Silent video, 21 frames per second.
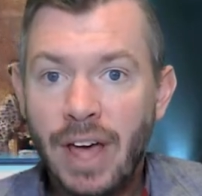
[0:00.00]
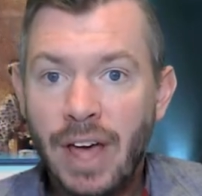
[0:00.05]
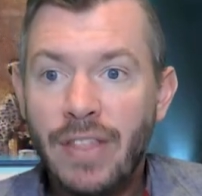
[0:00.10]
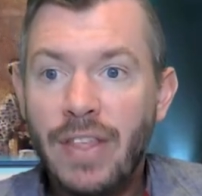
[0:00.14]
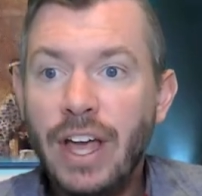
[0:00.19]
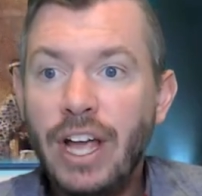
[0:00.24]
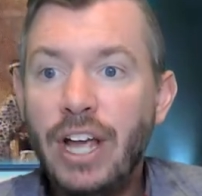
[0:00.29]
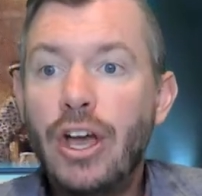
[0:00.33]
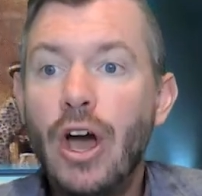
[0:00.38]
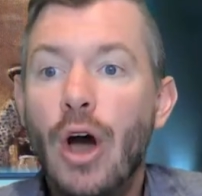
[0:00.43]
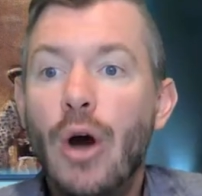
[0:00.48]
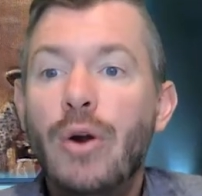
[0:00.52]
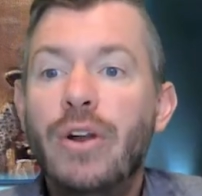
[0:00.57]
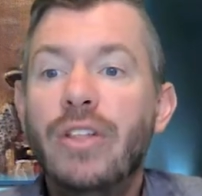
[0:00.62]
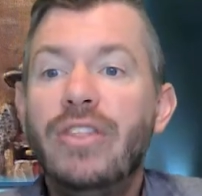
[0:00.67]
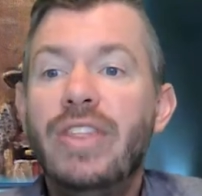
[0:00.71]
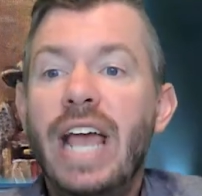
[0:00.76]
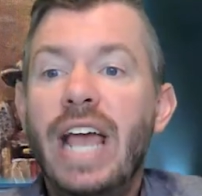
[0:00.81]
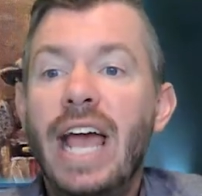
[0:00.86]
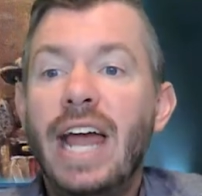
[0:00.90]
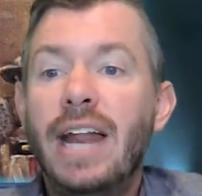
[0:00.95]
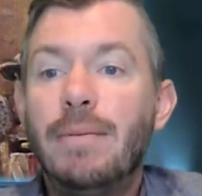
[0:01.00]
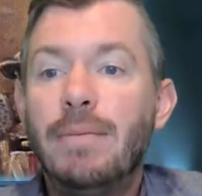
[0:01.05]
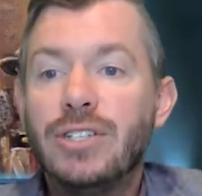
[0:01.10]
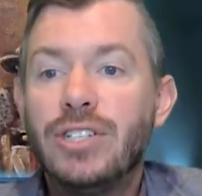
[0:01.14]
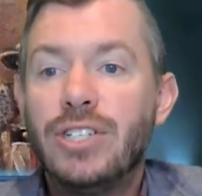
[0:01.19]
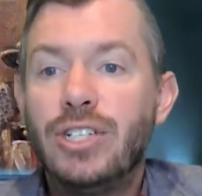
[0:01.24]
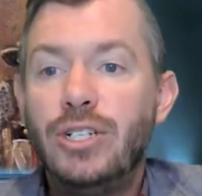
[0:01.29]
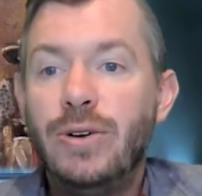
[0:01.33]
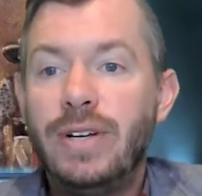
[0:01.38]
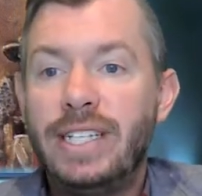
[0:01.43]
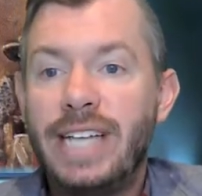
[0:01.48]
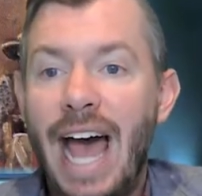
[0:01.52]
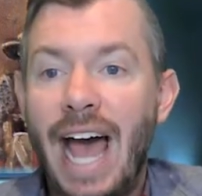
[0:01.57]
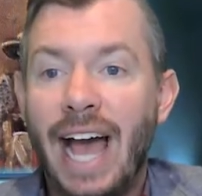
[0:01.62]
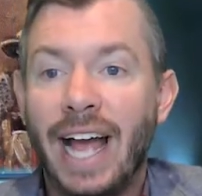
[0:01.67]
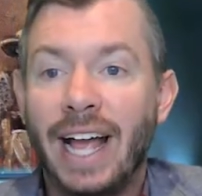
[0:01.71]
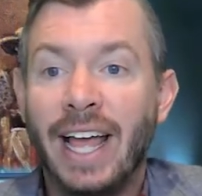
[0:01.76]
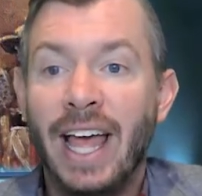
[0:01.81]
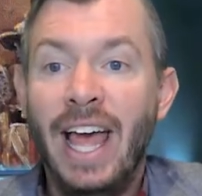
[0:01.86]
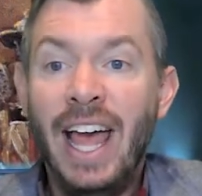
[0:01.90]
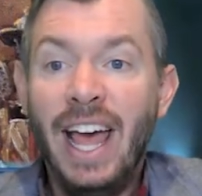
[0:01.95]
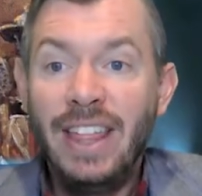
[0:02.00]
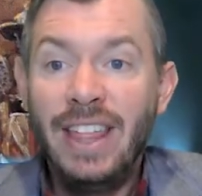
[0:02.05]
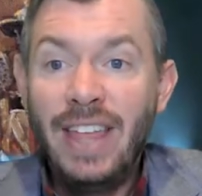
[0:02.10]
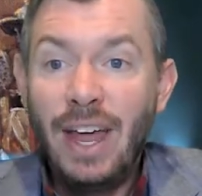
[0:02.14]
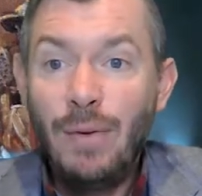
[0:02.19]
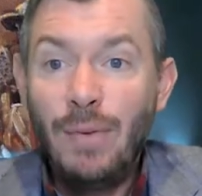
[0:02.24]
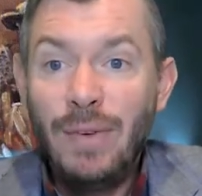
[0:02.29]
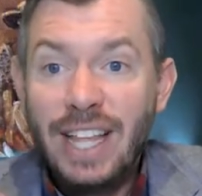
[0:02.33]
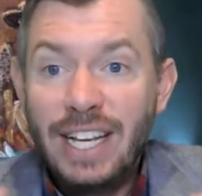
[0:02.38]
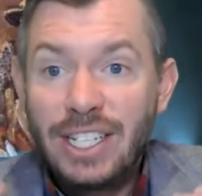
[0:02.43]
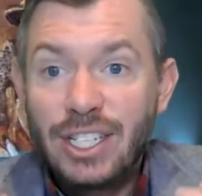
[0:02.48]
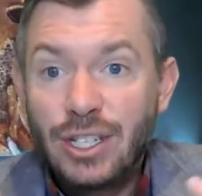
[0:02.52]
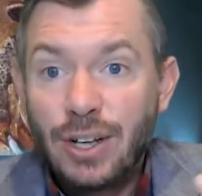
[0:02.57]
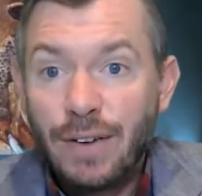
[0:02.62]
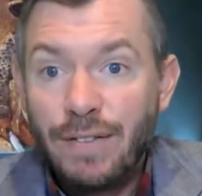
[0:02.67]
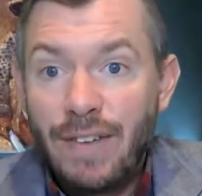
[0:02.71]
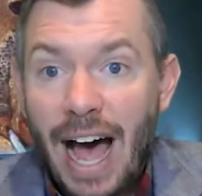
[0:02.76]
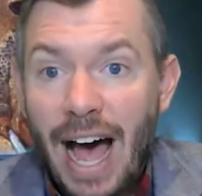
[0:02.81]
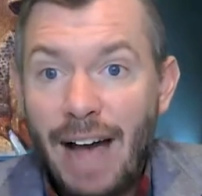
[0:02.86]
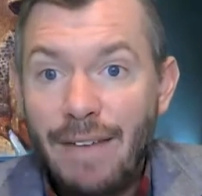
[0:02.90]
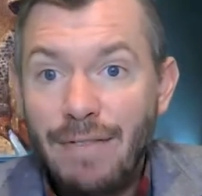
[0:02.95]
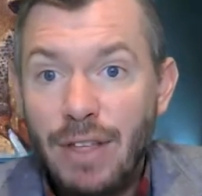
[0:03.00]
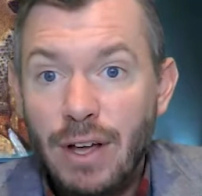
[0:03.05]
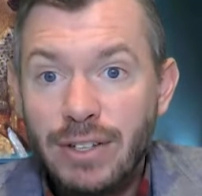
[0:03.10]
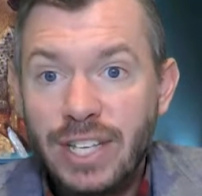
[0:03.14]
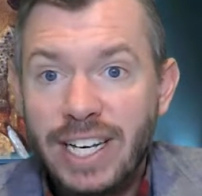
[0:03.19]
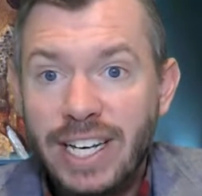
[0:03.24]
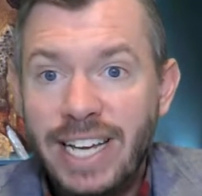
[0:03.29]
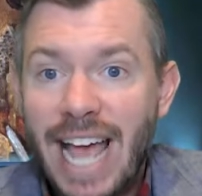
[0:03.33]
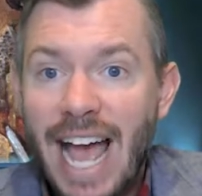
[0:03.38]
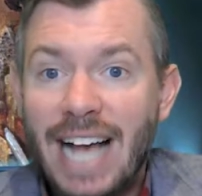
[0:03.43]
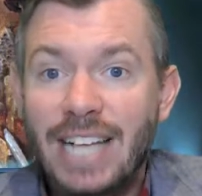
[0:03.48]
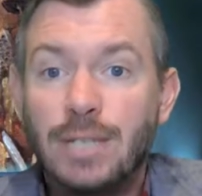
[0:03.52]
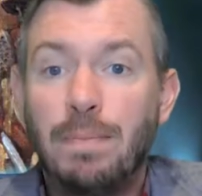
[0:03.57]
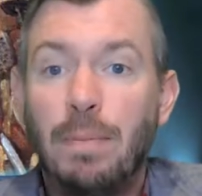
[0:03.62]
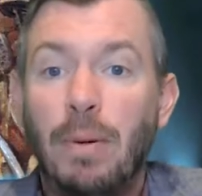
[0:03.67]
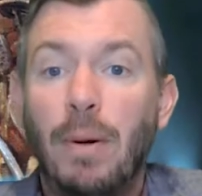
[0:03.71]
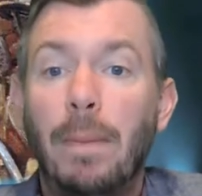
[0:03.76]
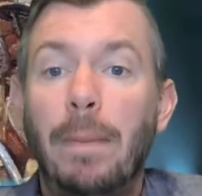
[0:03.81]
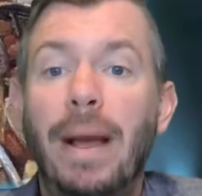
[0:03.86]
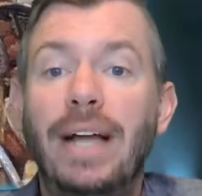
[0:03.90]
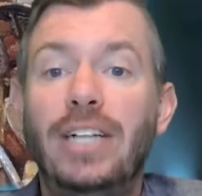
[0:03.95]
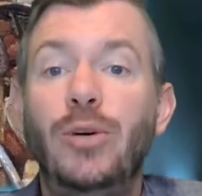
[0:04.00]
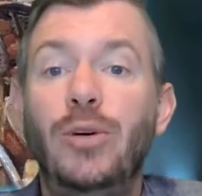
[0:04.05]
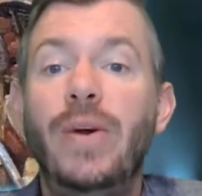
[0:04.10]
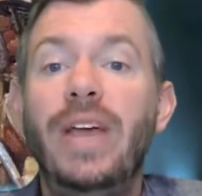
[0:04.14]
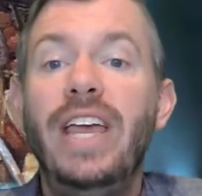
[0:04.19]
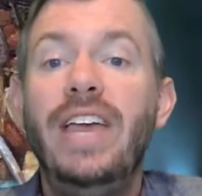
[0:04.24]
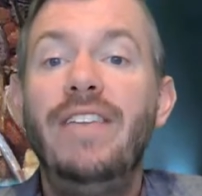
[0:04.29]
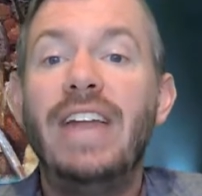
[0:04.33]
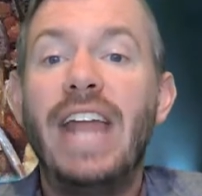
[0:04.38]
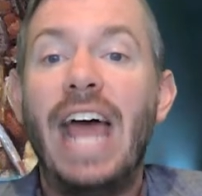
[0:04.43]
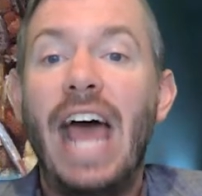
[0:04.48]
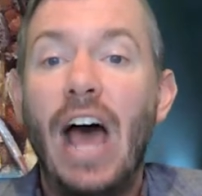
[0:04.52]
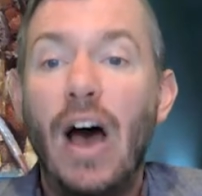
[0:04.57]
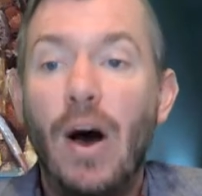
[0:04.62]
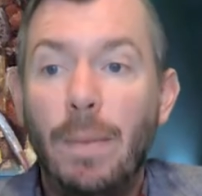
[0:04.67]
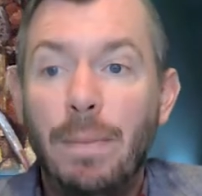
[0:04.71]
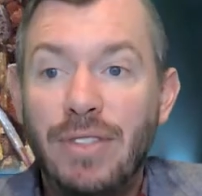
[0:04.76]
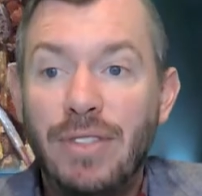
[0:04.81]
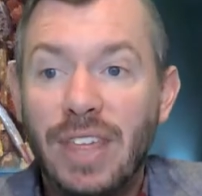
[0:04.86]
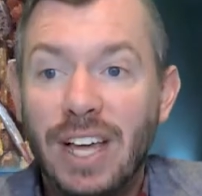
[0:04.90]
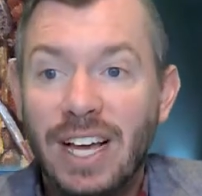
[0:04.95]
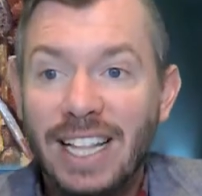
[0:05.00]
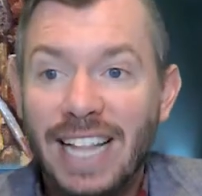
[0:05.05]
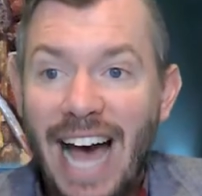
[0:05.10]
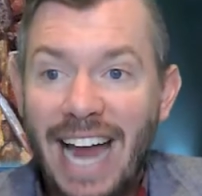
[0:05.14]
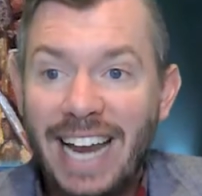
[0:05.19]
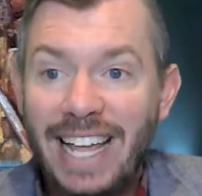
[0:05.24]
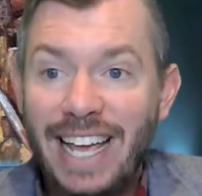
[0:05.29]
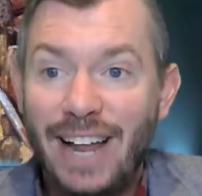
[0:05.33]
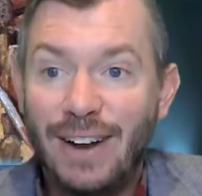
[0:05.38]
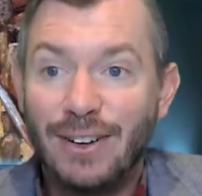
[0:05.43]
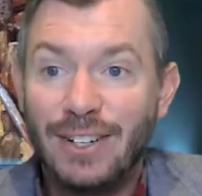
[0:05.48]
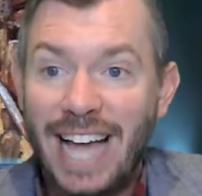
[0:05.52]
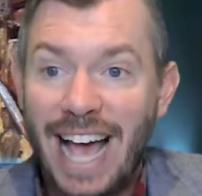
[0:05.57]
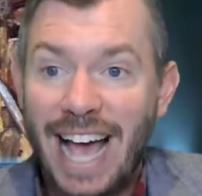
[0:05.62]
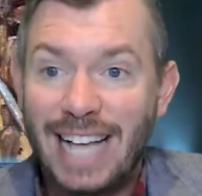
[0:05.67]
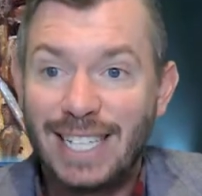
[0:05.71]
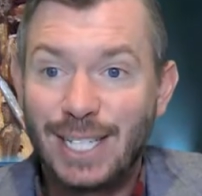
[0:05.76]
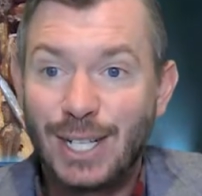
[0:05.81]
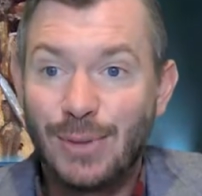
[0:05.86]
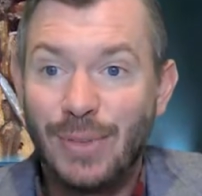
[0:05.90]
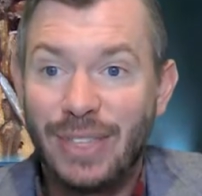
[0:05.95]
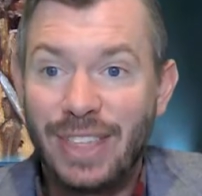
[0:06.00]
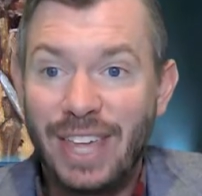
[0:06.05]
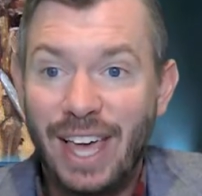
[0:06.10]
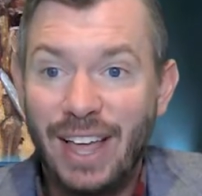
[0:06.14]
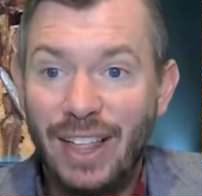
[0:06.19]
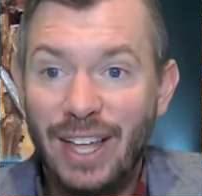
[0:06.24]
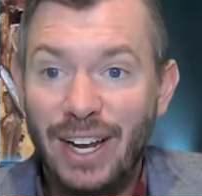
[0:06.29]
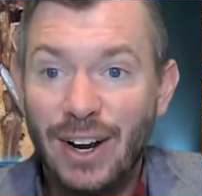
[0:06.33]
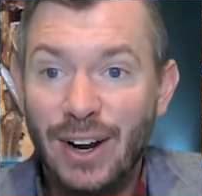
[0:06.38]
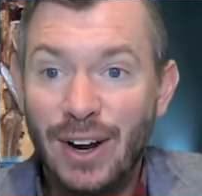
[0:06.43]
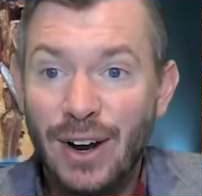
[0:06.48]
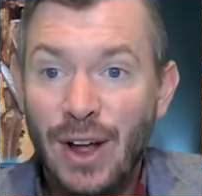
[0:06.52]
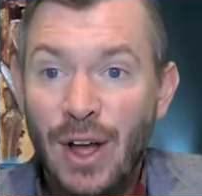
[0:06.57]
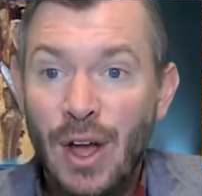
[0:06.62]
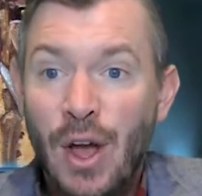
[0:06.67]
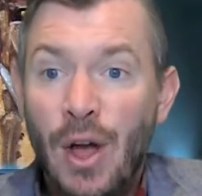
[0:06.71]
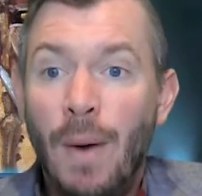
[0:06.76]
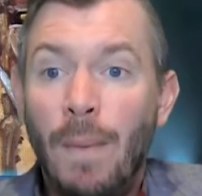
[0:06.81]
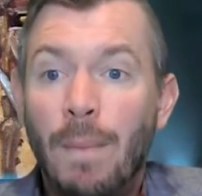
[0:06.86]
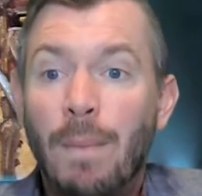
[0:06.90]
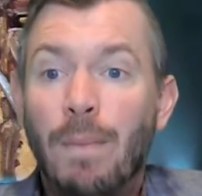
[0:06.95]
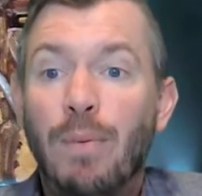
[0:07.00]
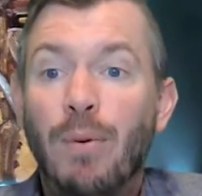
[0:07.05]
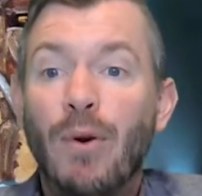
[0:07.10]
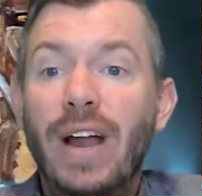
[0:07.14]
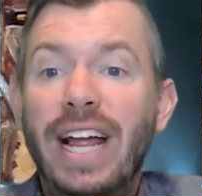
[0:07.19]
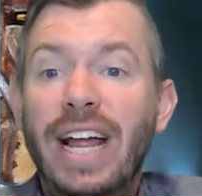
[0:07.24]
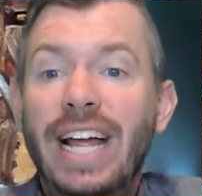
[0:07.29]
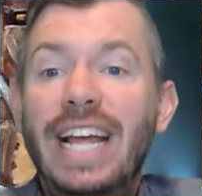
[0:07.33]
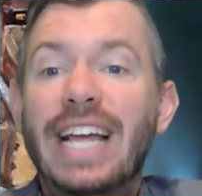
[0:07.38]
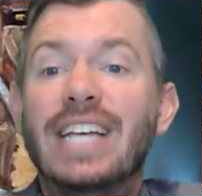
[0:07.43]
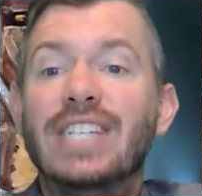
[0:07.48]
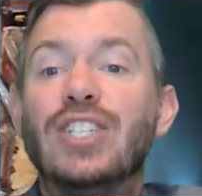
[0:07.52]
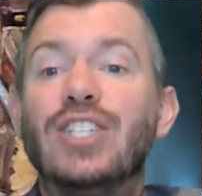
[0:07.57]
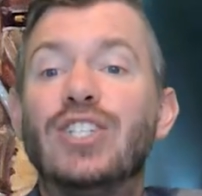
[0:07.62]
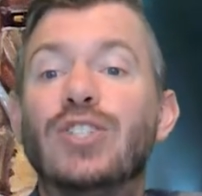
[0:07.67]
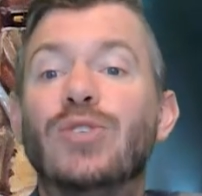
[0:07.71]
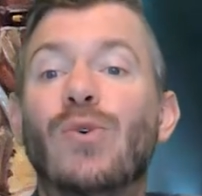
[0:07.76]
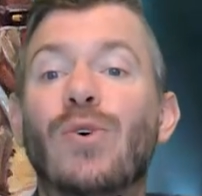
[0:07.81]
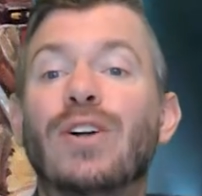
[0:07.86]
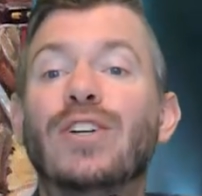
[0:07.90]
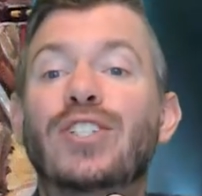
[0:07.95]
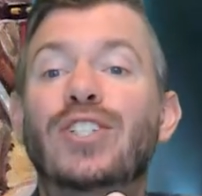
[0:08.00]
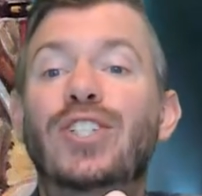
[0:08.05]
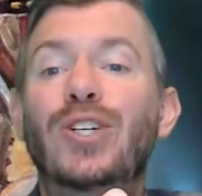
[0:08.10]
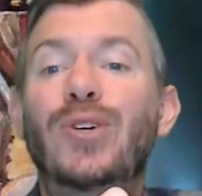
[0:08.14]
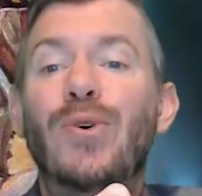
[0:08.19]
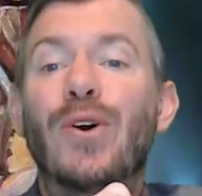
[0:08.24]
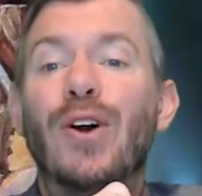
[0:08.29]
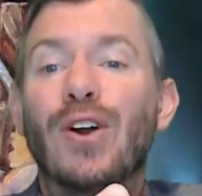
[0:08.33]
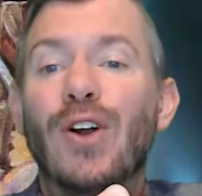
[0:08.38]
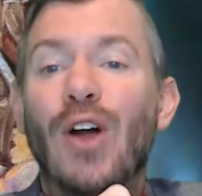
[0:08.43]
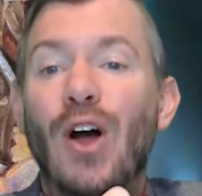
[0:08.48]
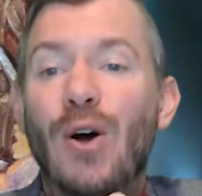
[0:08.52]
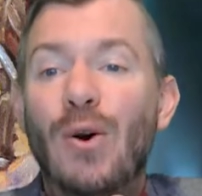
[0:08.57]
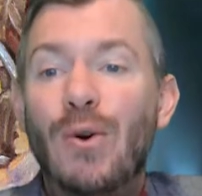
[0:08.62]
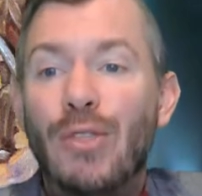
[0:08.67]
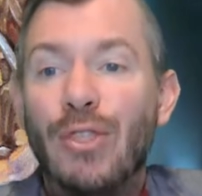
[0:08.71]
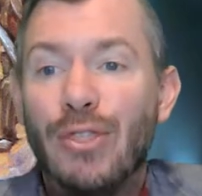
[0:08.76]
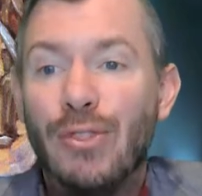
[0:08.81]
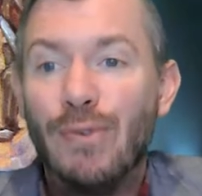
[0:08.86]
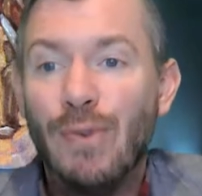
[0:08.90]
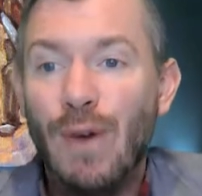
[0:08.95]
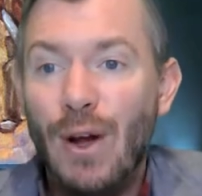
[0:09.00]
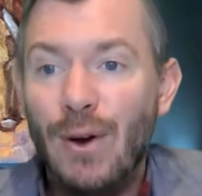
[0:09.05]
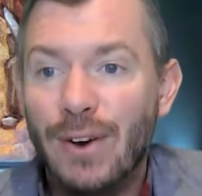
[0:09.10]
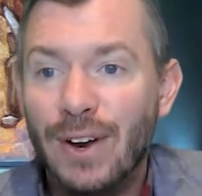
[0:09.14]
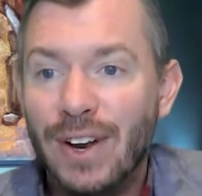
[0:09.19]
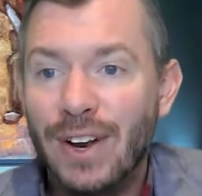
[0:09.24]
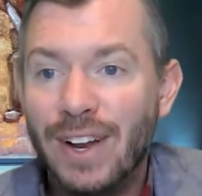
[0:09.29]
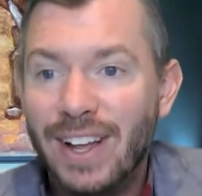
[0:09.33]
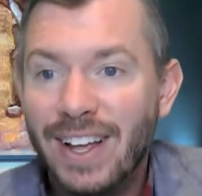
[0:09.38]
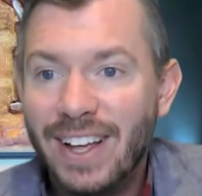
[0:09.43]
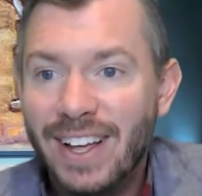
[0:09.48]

They goaded the animals to attack, and then when they survived those attacks, Perpetua even helped the gladiator tasked with killing her bring his sword to her own throat.